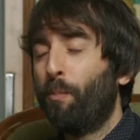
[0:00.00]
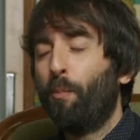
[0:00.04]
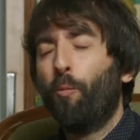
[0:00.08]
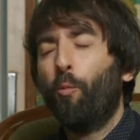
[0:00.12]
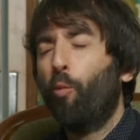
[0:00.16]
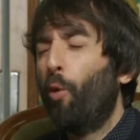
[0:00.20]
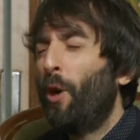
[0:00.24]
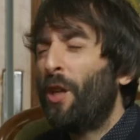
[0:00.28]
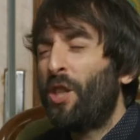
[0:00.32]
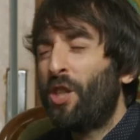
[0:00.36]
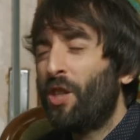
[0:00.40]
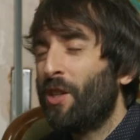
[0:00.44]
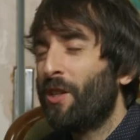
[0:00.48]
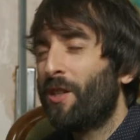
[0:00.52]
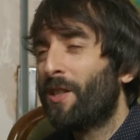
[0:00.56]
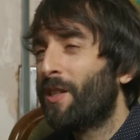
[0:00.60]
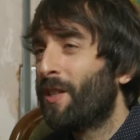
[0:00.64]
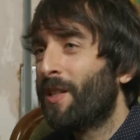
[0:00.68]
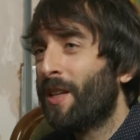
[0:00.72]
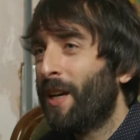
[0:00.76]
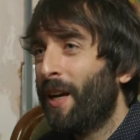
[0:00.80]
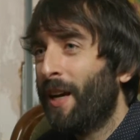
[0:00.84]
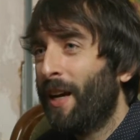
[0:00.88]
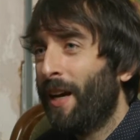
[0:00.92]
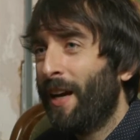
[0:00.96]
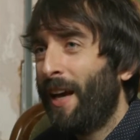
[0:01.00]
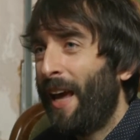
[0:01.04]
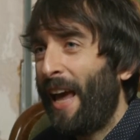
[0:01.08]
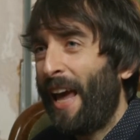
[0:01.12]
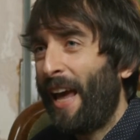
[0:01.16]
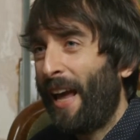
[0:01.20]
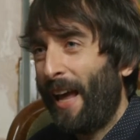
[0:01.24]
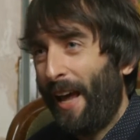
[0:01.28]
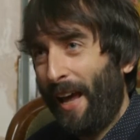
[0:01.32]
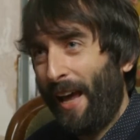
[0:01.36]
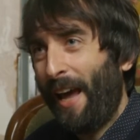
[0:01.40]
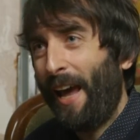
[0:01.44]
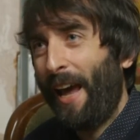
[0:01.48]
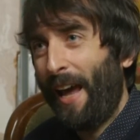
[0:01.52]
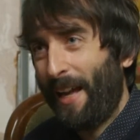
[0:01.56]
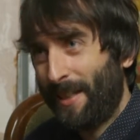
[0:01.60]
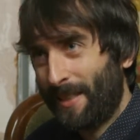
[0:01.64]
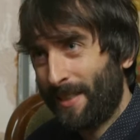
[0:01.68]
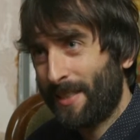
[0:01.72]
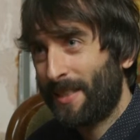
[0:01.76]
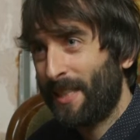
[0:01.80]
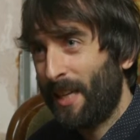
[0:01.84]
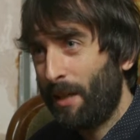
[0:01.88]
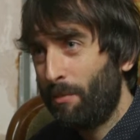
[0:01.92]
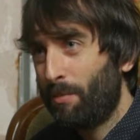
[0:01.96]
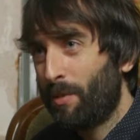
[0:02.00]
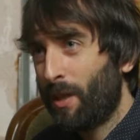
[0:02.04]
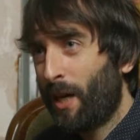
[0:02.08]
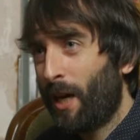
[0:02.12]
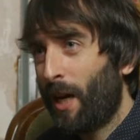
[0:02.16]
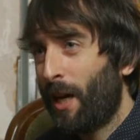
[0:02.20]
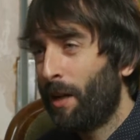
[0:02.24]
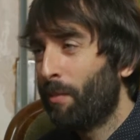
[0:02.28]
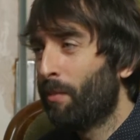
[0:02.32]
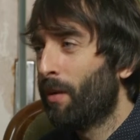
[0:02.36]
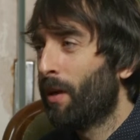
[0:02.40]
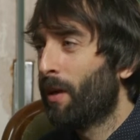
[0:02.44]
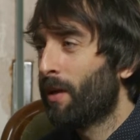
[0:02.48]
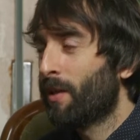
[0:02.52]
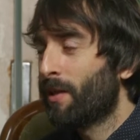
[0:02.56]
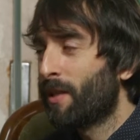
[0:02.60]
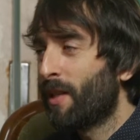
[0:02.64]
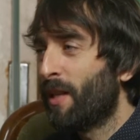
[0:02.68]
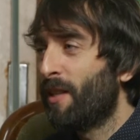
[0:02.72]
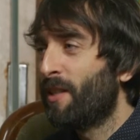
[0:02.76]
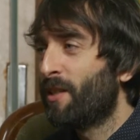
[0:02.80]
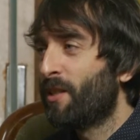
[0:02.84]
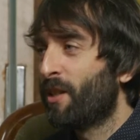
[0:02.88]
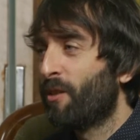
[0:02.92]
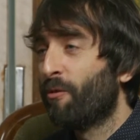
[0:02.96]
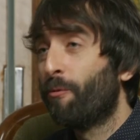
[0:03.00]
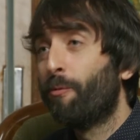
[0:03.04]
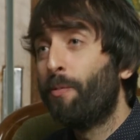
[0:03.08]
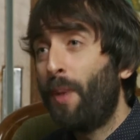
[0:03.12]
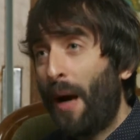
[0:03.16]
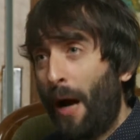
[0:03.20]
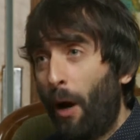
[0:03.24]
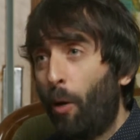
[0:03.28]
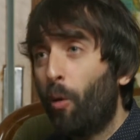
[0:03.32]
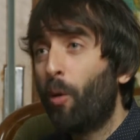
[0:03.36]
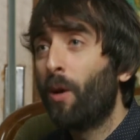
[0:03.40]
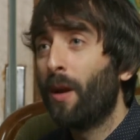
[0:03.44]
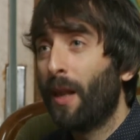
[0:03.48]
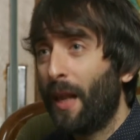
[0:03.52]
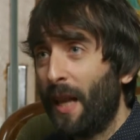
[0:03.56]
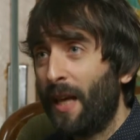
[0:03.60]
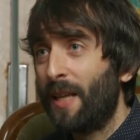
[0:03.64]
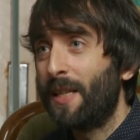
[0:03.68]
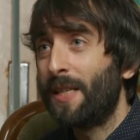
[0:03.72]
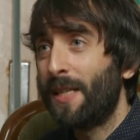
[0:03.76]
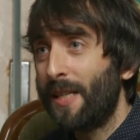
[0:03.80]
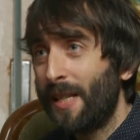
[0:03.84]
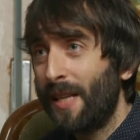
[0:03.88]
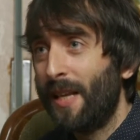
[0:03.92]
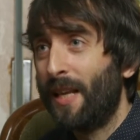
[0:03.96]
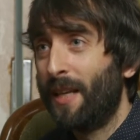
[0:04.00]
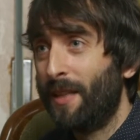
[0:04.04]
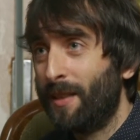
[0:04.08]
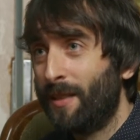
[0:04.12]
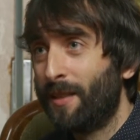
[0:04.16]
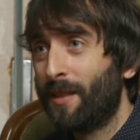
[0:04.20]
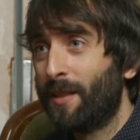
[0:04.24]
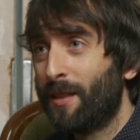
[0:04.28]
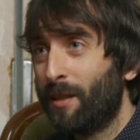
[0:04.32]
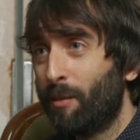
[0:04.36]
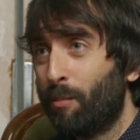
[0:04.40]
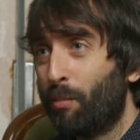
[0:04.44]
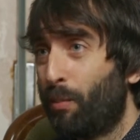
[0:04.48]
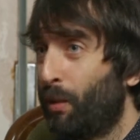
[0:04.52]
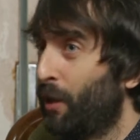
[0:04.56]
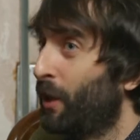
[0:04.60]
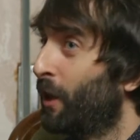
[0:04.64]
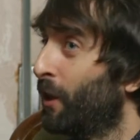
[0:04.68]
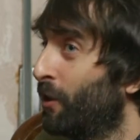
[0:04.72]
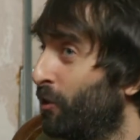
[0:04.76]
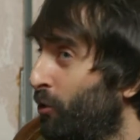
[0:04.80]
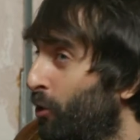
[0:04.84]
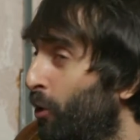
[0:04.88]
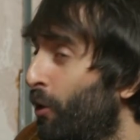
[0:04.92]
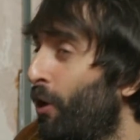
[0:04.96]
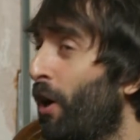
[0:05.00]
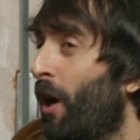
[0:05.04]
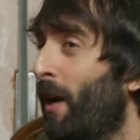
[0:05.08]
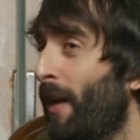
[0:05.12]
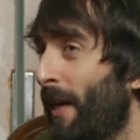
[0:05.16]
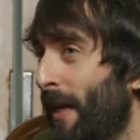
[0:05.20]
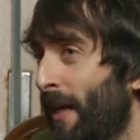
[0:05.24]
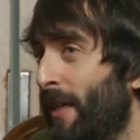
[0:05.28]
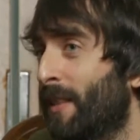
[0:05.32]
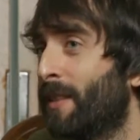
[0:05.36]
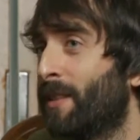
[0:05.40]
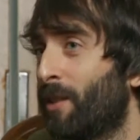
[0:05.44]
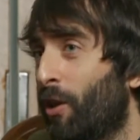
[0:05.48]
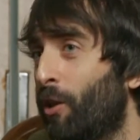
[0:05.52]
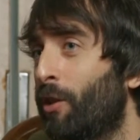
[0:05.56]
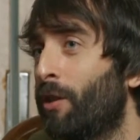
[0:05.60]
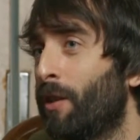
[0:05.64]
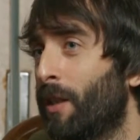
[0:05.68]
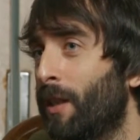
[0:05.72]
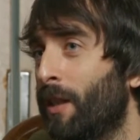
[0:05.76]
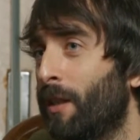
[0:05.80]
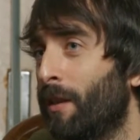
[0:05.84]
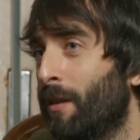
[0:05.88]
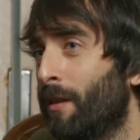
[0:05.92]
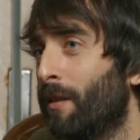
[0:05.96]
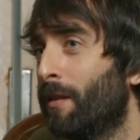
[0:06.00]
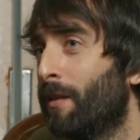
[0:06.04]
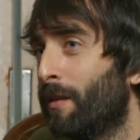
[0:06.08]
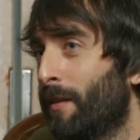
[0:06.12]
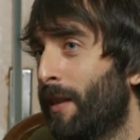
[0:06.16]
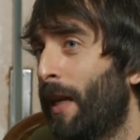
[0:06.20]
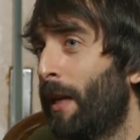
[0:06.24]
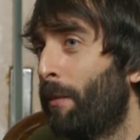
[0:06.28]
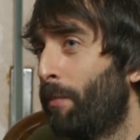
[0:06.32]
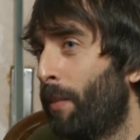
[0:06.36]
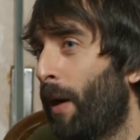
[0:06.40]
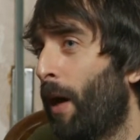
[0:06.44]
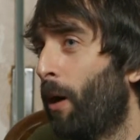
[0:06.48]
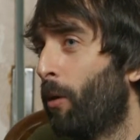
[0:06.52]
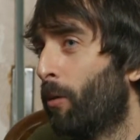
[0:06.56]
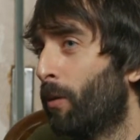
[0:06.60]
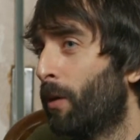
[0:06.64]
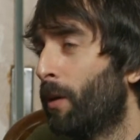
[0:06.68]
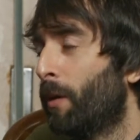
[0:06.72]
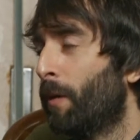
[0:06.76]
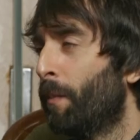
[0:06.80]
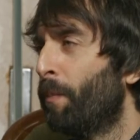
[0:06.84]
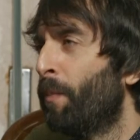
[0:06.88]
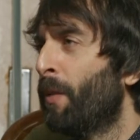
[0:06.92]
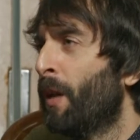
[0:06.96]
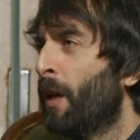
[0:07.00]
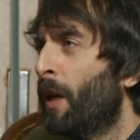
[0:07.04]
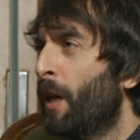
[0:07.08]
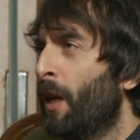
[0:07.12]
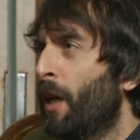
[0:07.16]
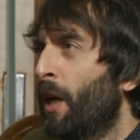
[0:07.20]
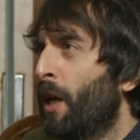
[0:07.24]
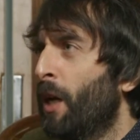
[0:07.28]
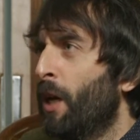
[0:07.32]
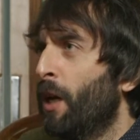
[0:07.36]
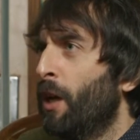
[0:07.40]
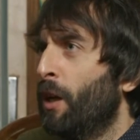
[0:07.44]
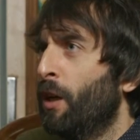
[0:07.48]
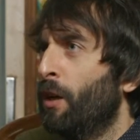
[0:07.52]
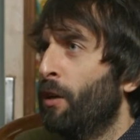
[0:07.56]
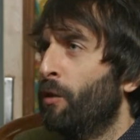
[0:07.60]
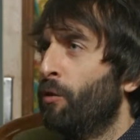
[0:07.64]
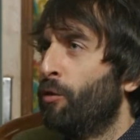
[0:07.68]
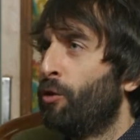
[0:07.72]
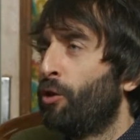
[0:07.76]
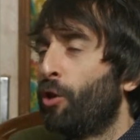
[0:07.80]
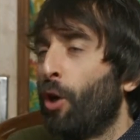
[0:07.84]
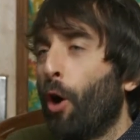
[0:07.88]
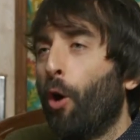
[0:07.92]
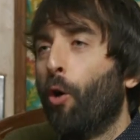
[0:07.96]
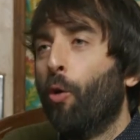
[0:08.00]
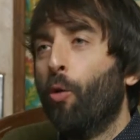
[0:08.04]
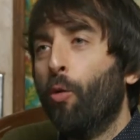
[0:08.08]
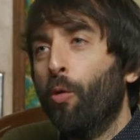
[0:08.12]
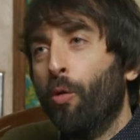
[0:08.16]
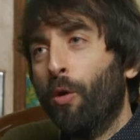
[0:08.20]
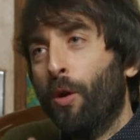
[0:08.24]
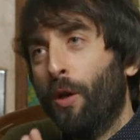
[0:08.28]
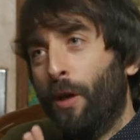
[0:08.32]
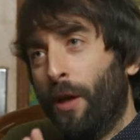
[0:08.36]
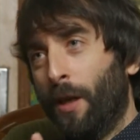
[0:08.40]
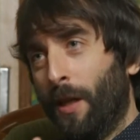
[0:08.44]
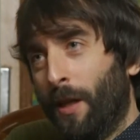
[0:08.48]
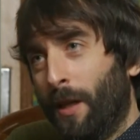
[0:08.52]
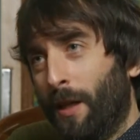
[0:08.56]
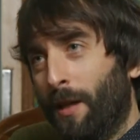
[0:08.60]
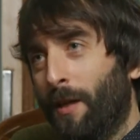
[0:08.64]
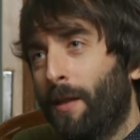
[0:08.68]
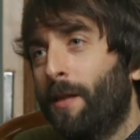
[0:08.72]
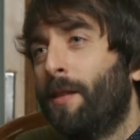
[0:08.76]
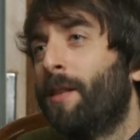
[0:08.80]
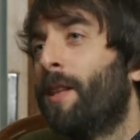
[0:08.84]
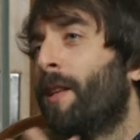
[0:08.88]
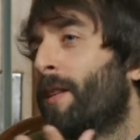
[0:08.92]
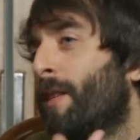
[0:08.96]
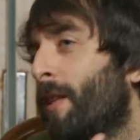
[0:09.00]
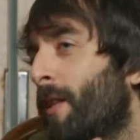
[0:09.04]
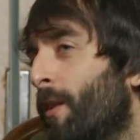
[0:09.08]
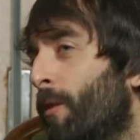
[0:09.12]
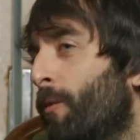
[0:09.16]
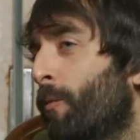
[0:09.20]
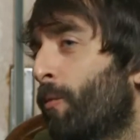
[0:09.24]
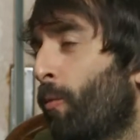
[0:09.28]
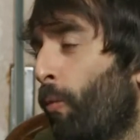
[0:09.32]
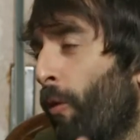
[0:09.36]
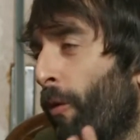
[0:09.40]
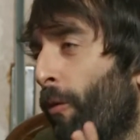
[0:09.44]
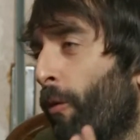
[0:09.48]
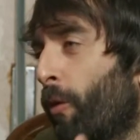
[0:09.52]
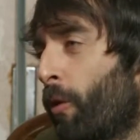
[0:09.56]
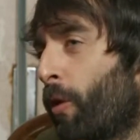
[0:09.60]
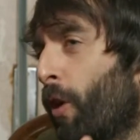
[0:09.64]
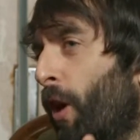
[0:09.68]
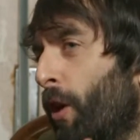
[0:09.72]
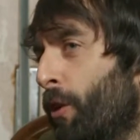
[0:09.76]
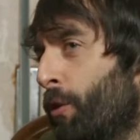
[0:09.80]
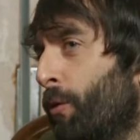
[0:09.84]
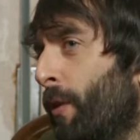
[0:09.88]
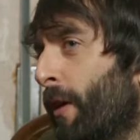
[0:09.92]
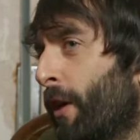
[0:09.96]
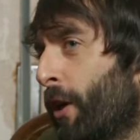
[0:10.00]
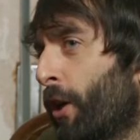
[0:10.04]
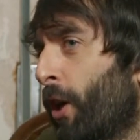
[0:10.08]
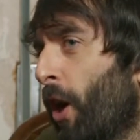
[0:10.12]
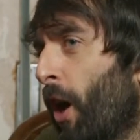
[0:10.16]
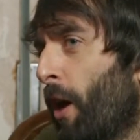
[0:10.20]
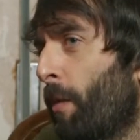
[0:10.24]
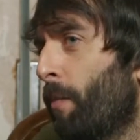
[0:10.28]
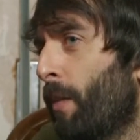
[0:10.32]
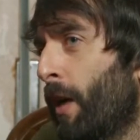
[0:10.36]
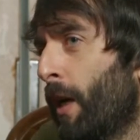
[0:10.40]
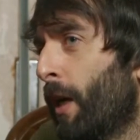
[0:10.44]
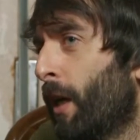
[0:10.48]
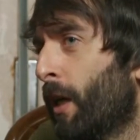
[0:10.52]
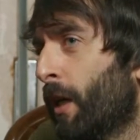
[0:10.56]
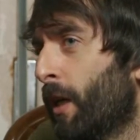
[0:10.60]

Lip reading: which is at the same time a sense of powerlessness because you're not exerting that power. So this is with regard to economic